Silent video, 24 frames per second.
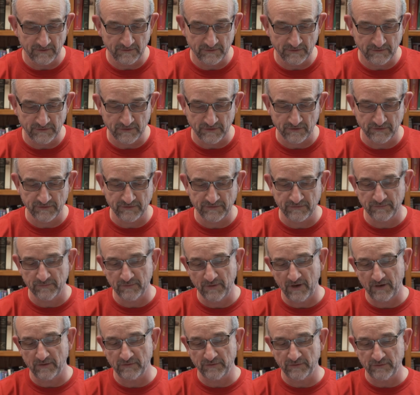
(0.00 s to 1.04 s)
church
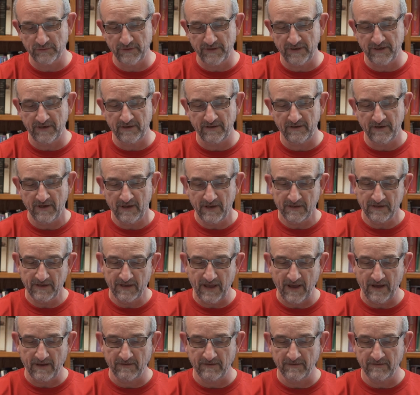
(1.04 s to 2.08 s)
throughout Judea,
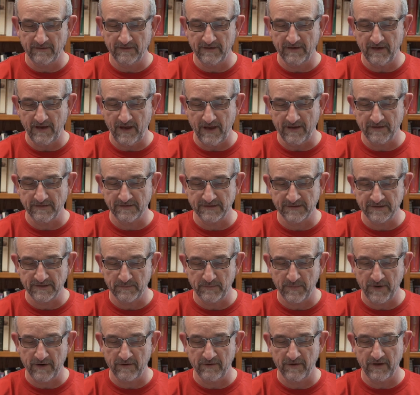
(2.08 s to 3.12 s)
Galilee, and
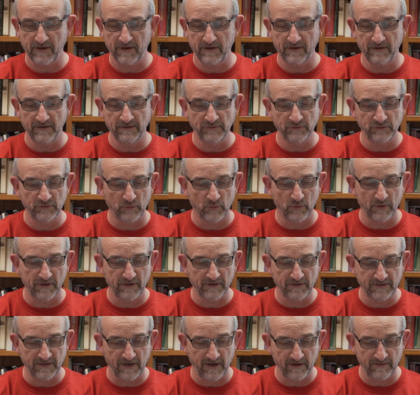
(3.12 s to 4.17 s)
Samaria enjoyed a
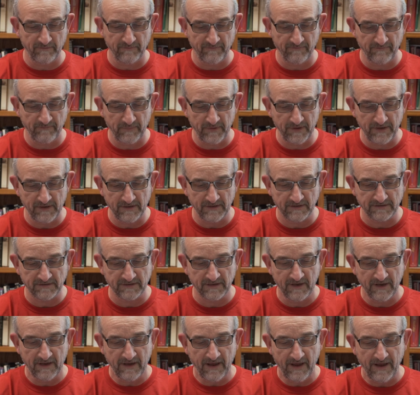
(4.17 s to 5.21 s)
time of peace
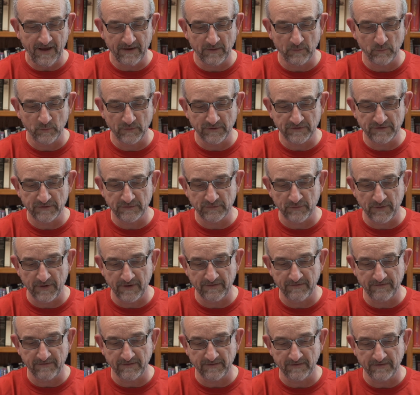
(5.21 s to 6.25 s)
and was
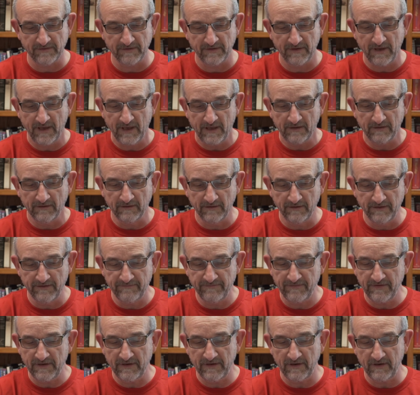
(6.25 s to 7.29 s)
strengthened,
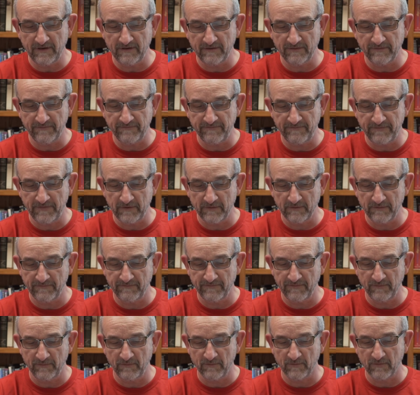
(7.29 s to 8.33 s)
living in the fear of
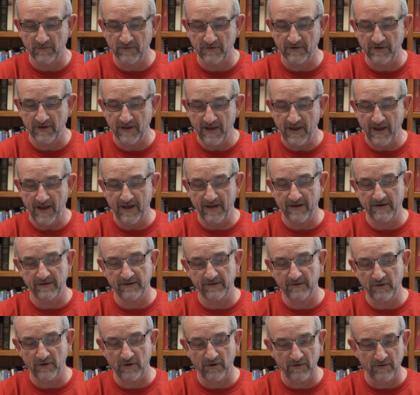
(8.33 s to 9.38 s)
the Lord and
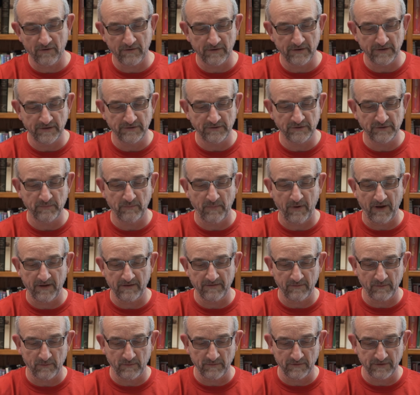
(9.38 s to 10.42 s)
encouraged by
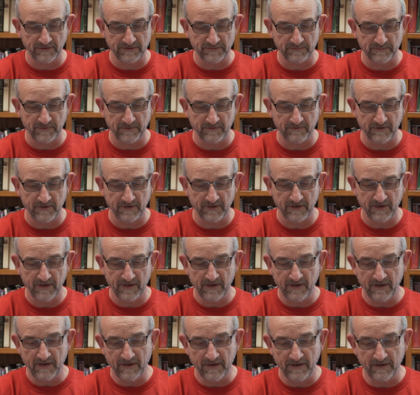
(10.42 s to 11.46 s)
the Holy Spirit.
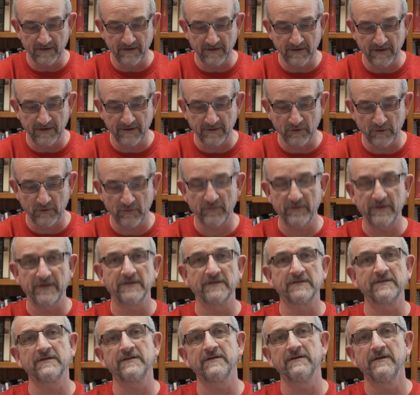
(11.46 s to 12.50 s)
It
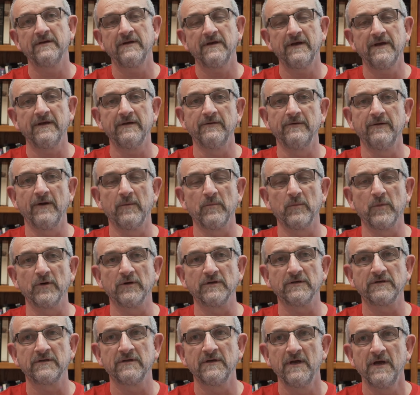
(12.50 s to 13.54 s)
increased in
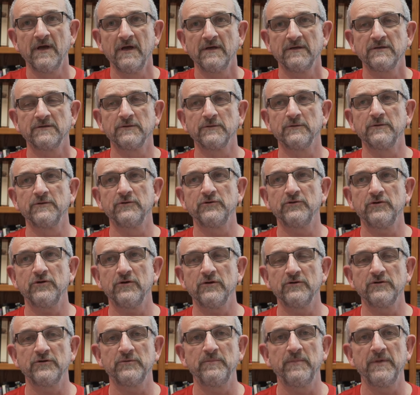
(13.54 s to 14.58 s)
numbers. So the
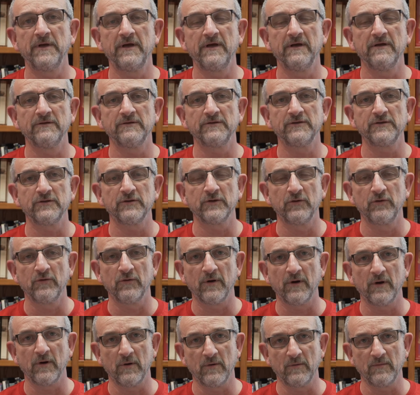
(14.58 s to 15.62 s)
church begins to
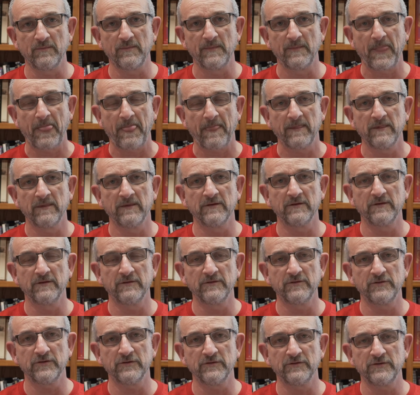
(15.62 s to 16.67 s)
grow. The
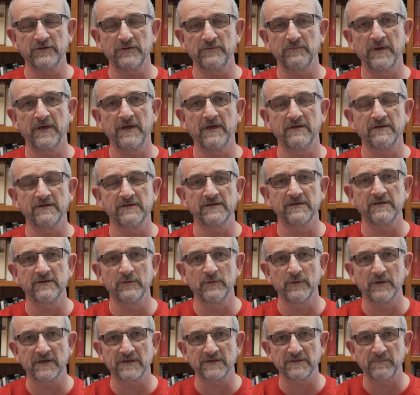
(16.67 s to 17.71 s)
church begins to
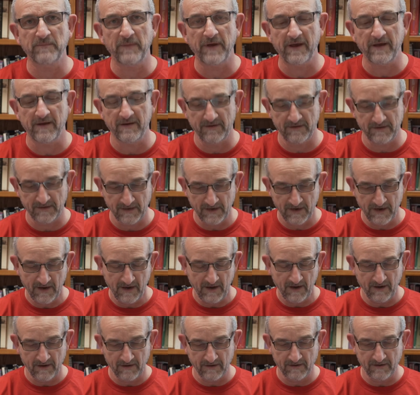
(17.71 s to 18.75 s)
expand
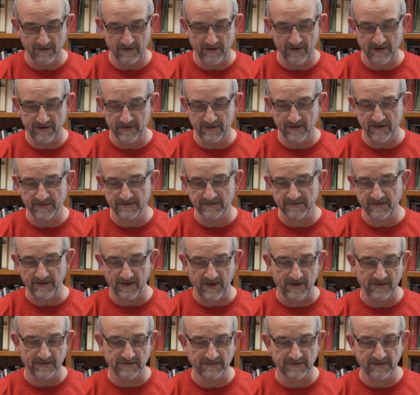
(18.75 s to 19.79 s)
as
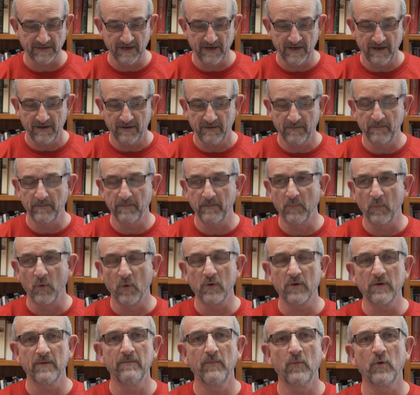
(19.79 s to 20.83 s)

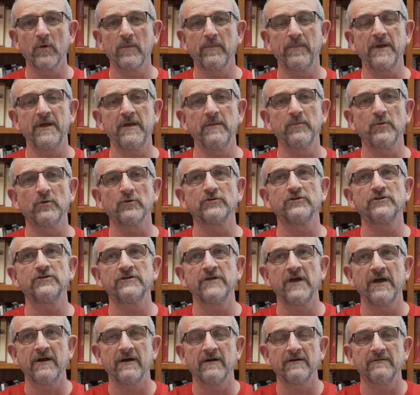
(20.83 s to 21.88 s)
more and more people
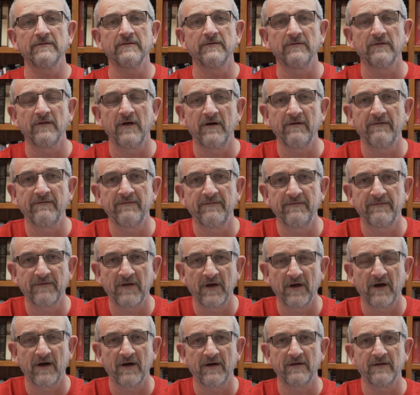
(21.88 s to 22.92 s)
share the love of
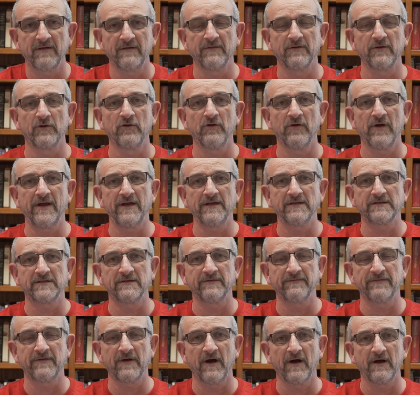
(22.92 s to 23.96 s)
God and the grace
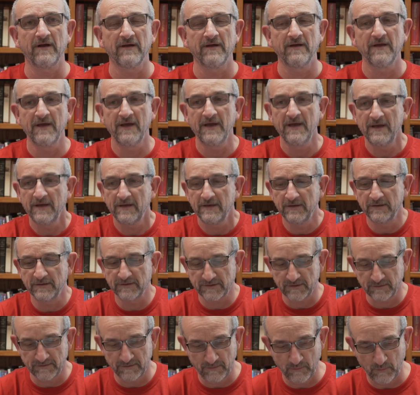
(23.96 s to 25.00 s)
of God. You
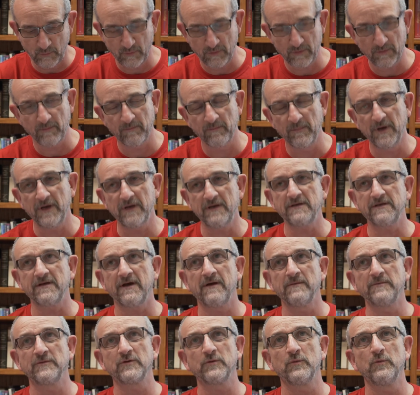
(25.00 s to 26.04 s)
see, many
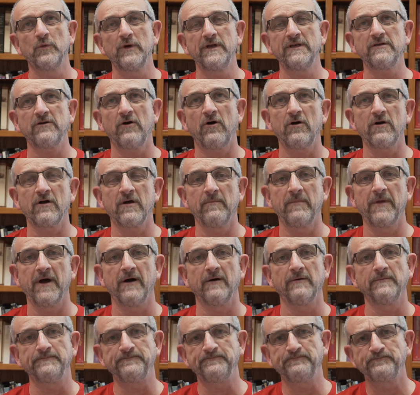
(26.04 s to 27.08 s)
times when we talk
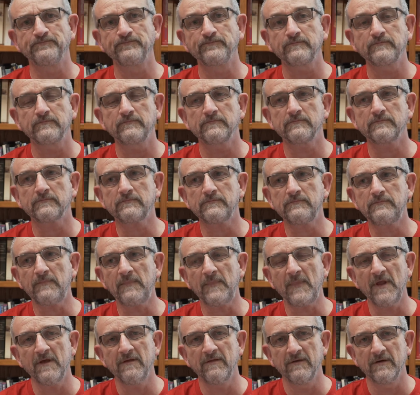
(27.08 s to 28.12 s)
about
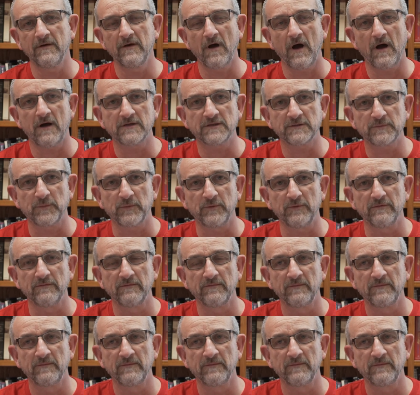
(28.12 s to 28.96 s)
the gospel,